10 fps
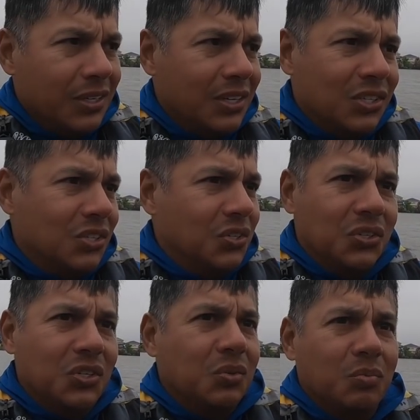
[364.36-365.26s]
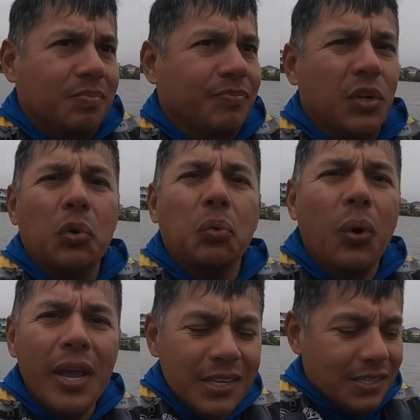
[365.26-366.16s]
conditions are just
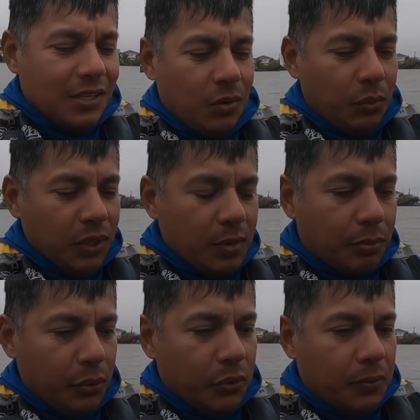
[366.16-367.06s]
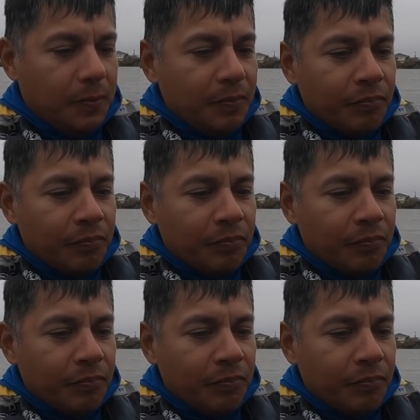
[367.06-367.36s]
crazy. They're really brutal.